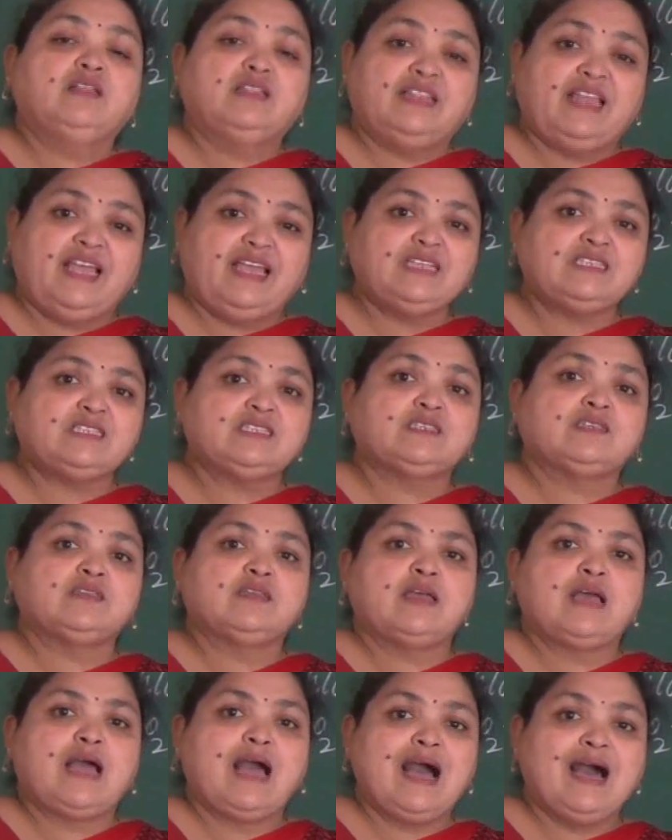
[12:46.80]
these
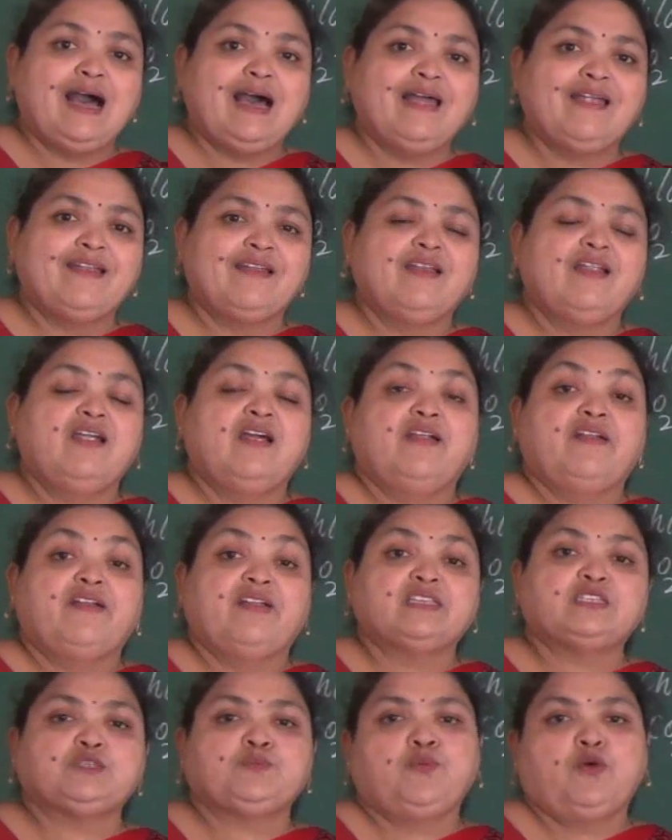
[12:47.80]
are
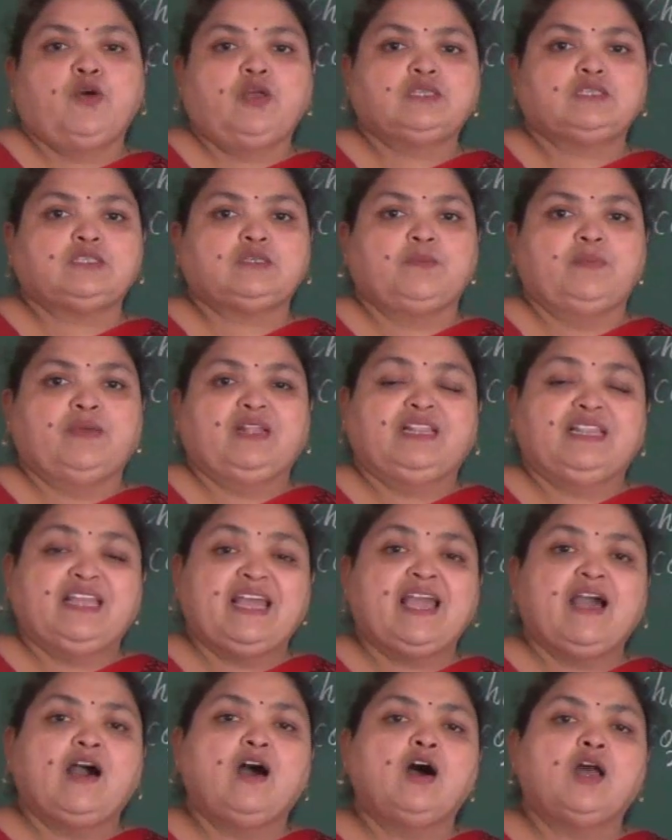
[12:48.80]
responsible.
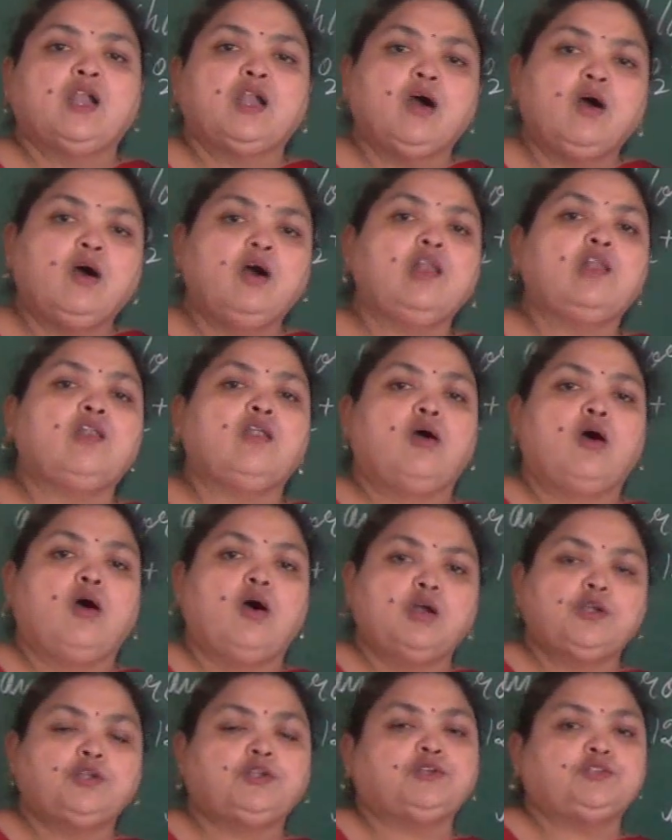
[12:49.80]
They are all
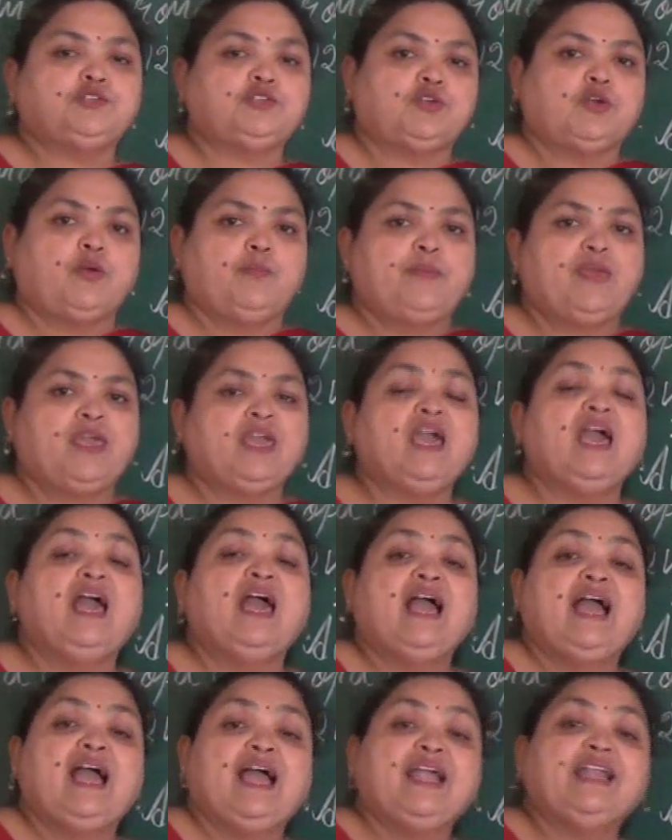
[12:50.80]
autotrophic
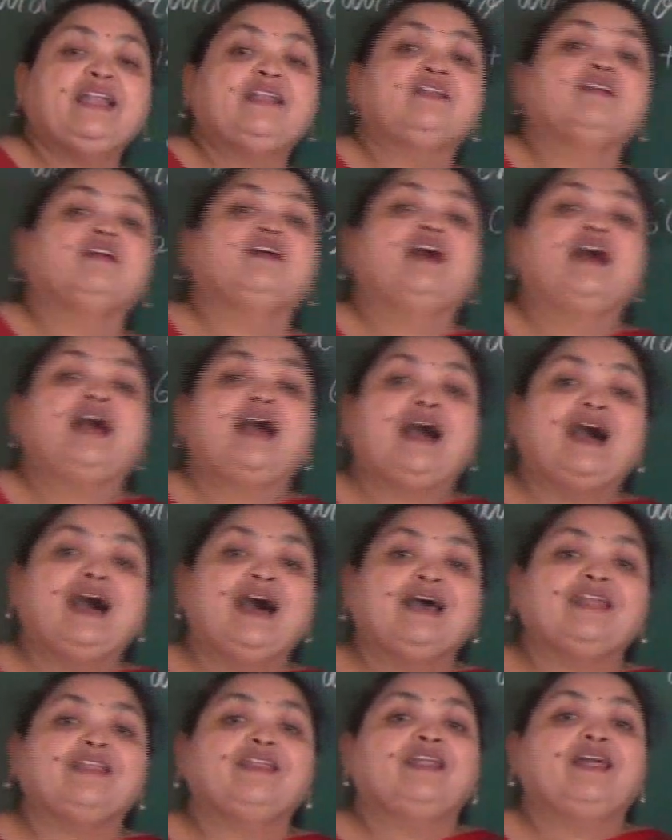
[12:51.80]
and
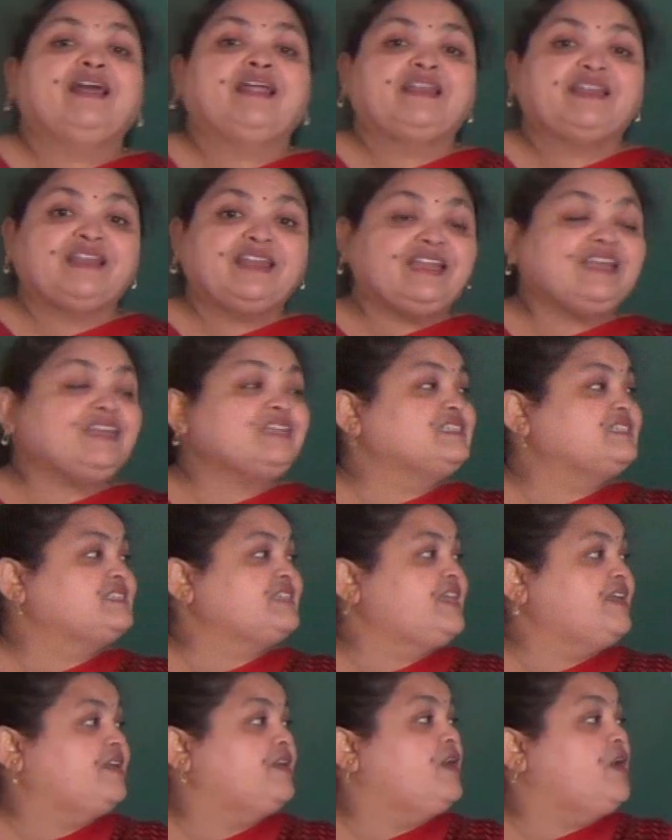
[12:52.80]
are
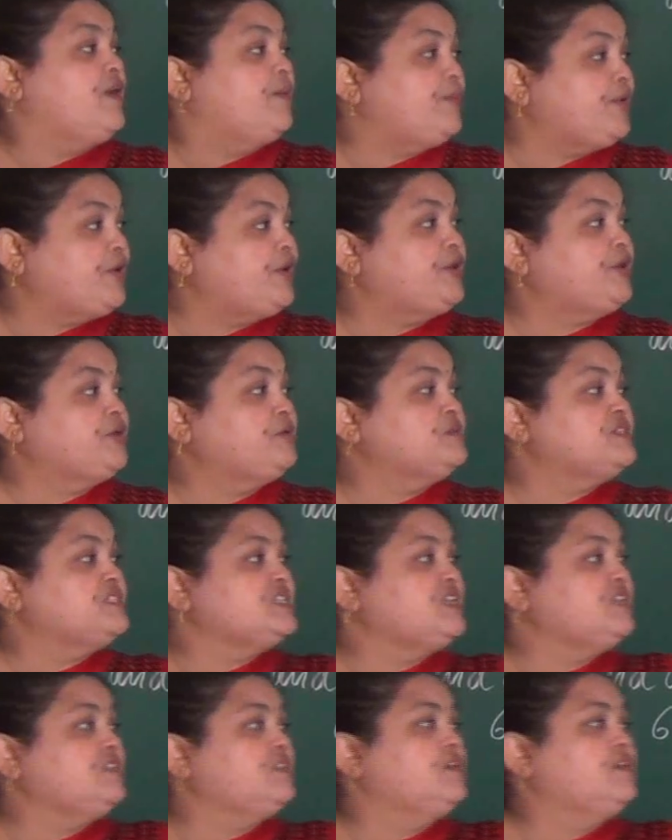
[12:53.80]

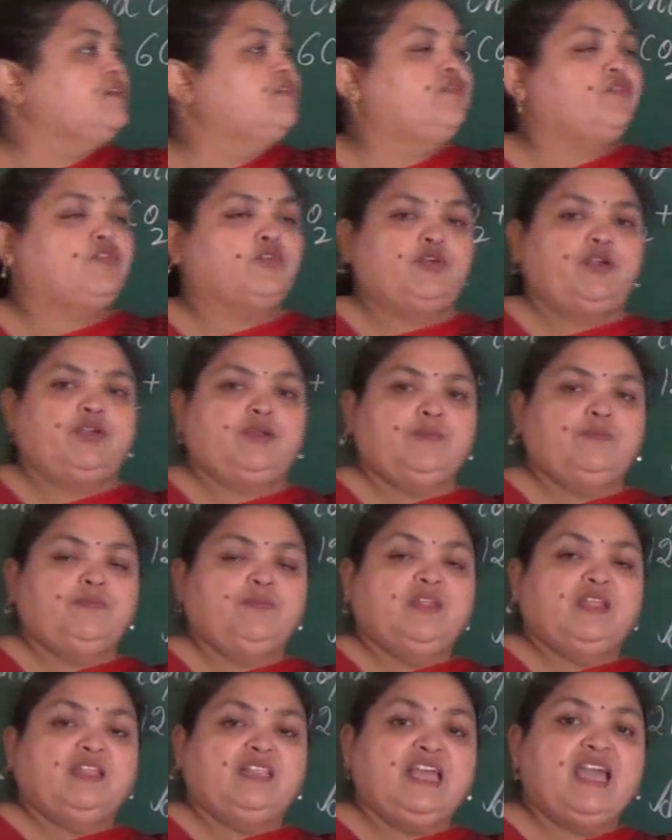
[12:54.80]
producing the food.
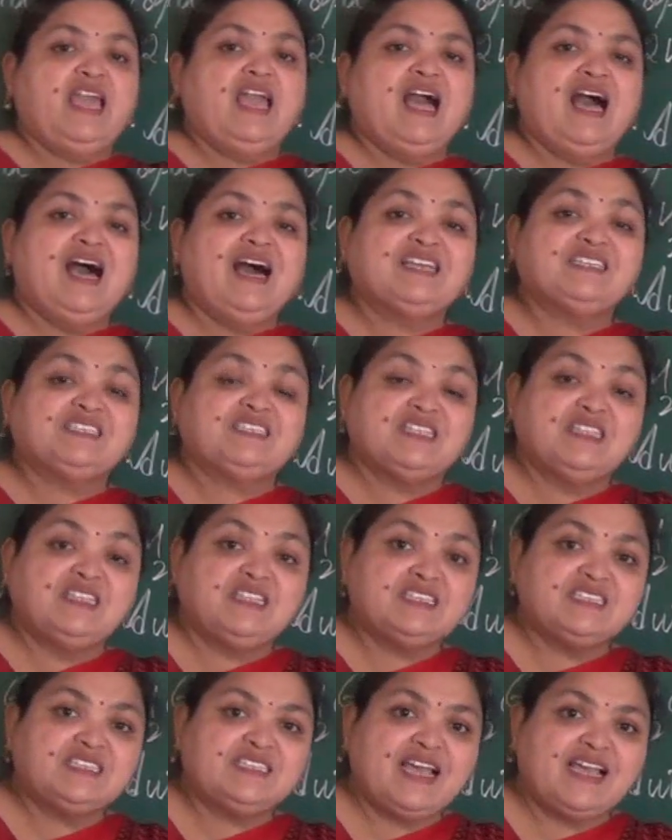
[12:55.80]
They are
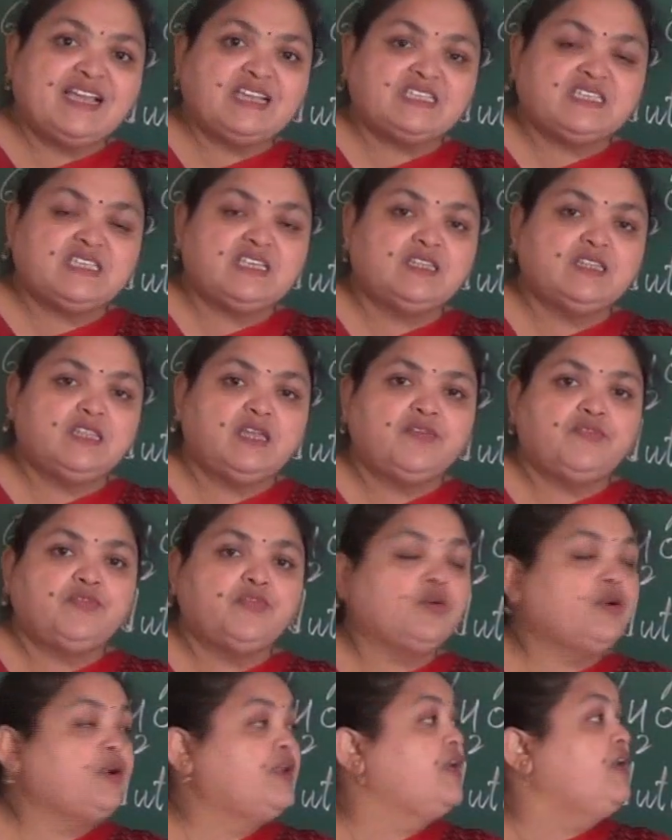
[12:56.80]
synthesizing the
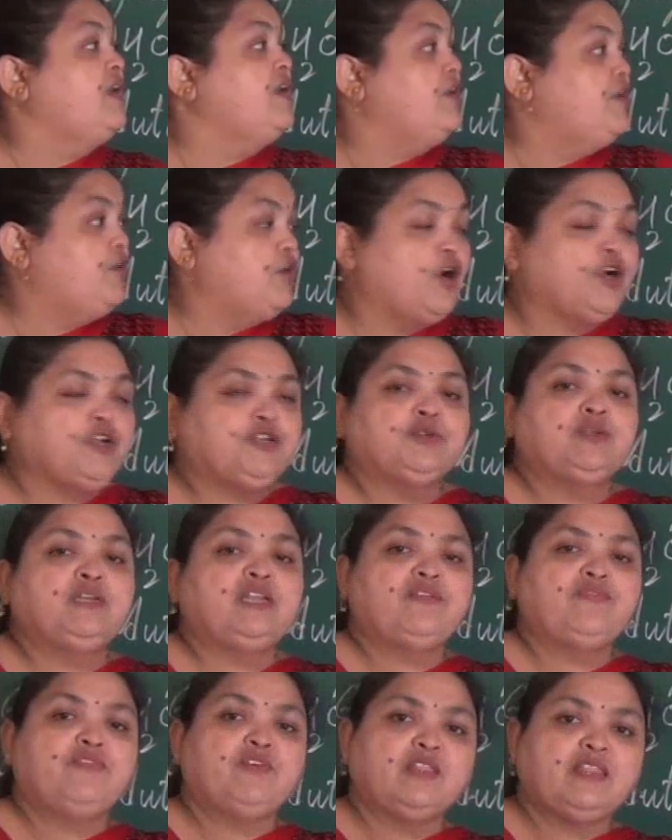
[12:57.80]
food not
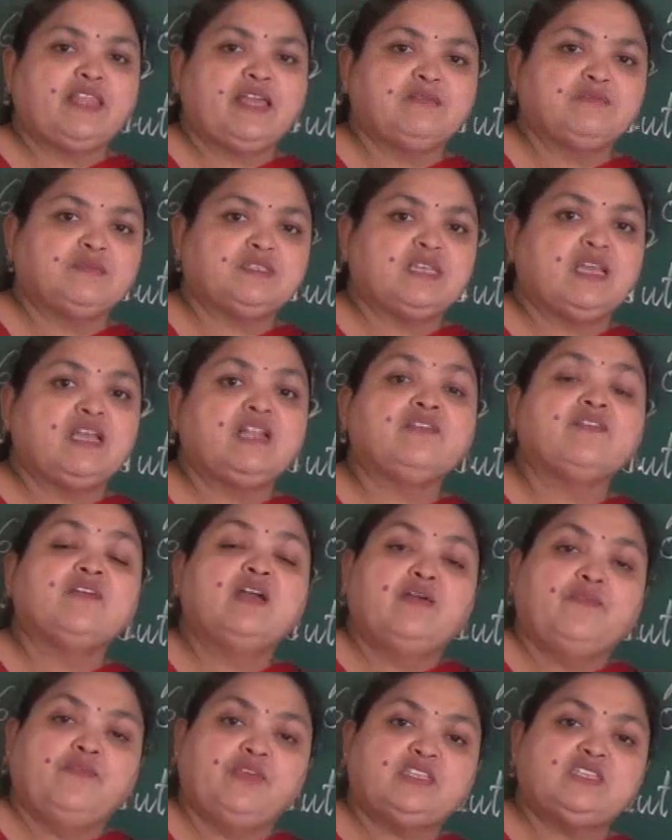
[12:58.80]
only for themselves,
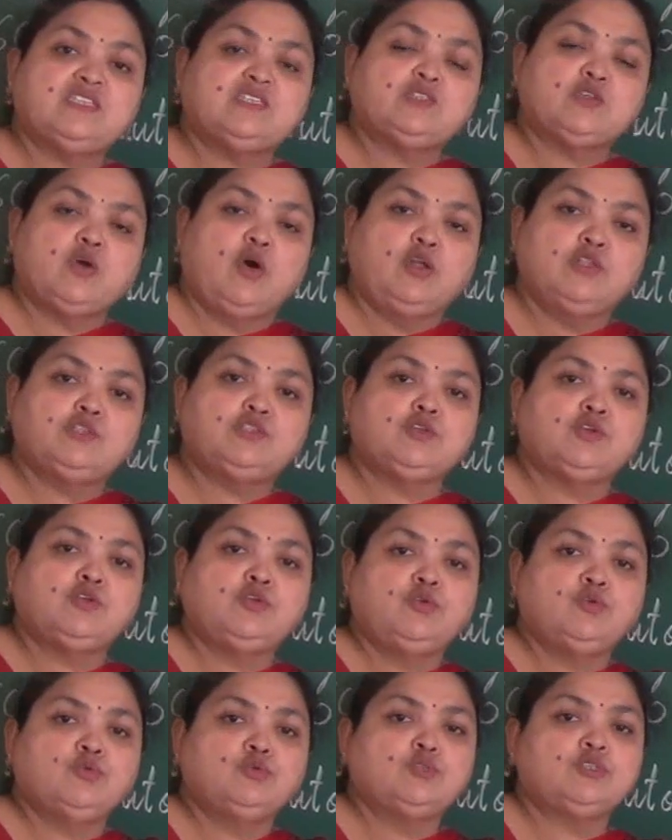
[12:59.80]
which is also
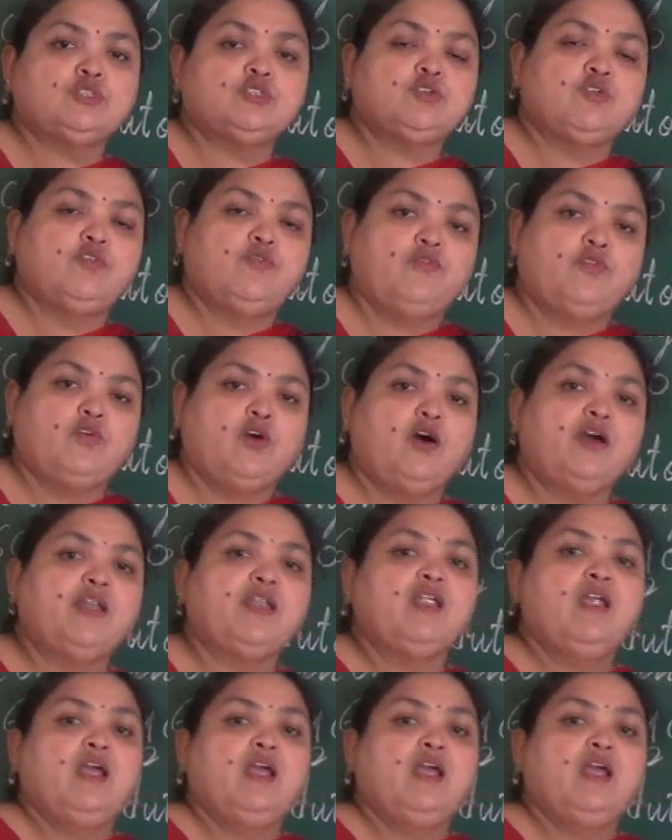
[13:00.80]
used for